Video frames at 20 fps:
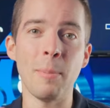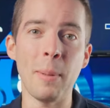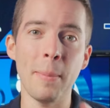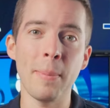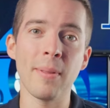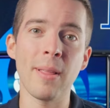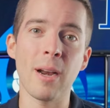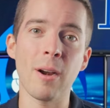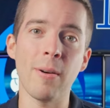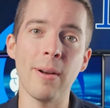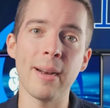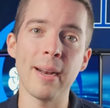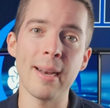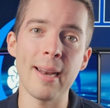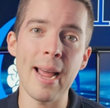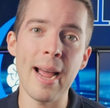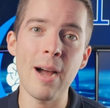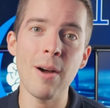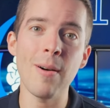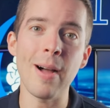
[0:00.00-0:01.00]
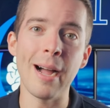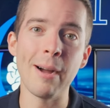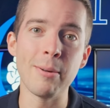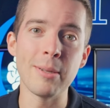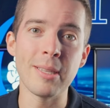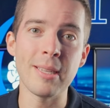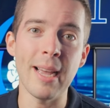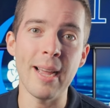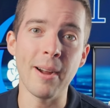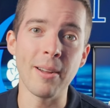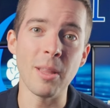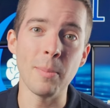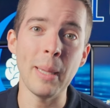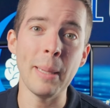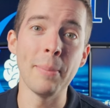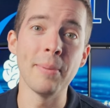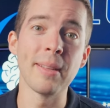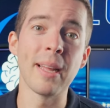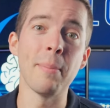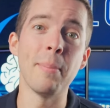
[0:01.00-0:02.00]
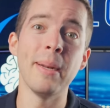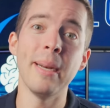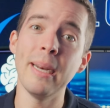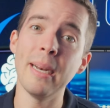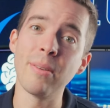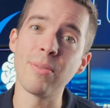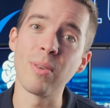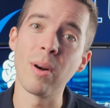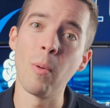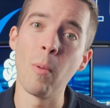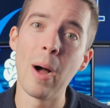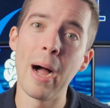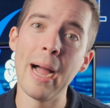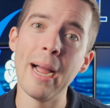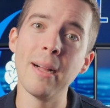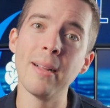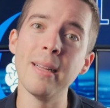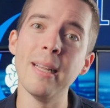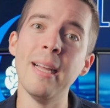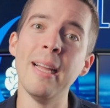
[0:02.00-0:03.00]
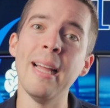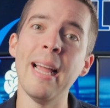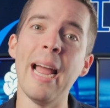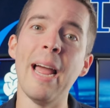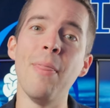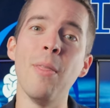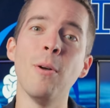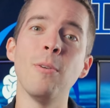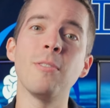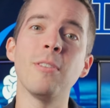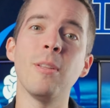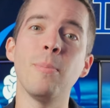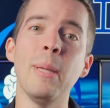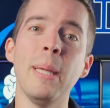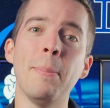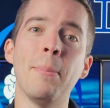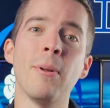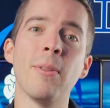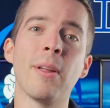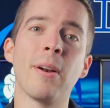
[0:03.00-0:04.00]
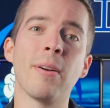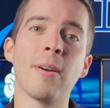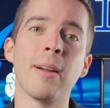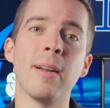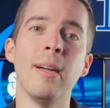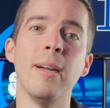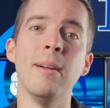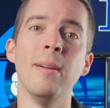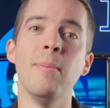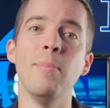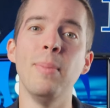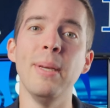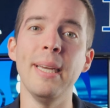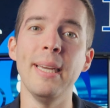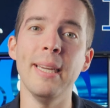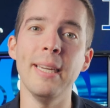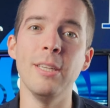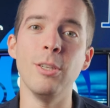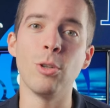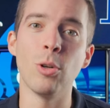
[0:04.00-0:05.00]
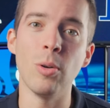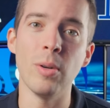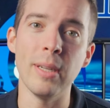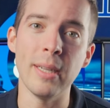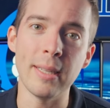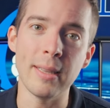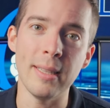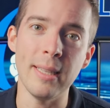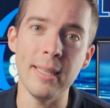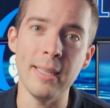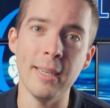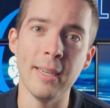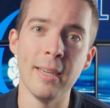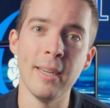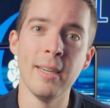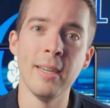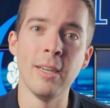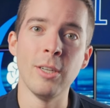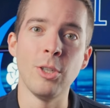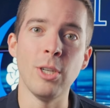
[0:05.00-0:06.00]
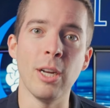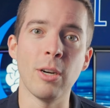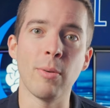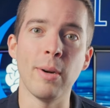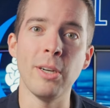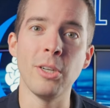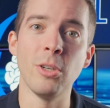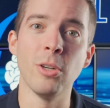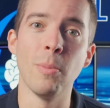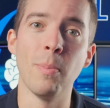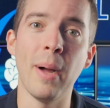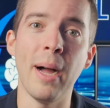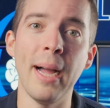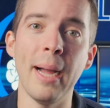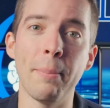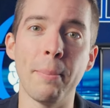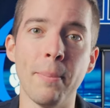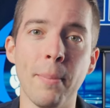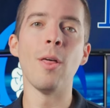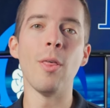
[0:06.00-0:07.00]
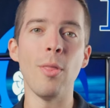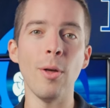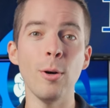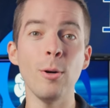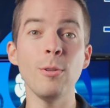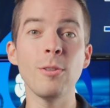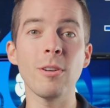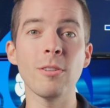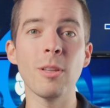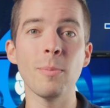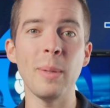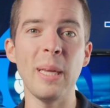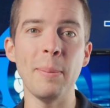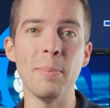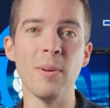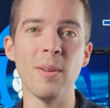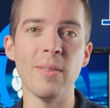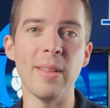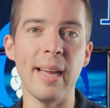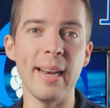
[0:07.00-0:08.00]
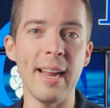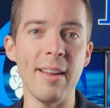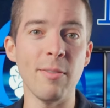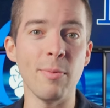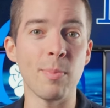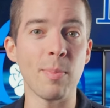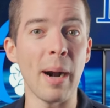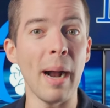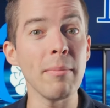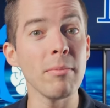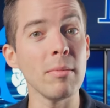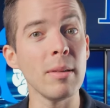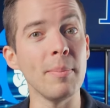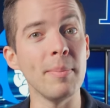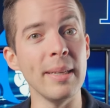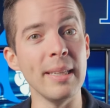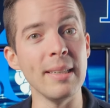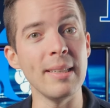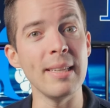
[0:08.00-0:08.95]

people that are in it now, I would say, are the people that have been in it for a while, and those are the people that are going to be enjoying the generational buy. Those are the people that have probably been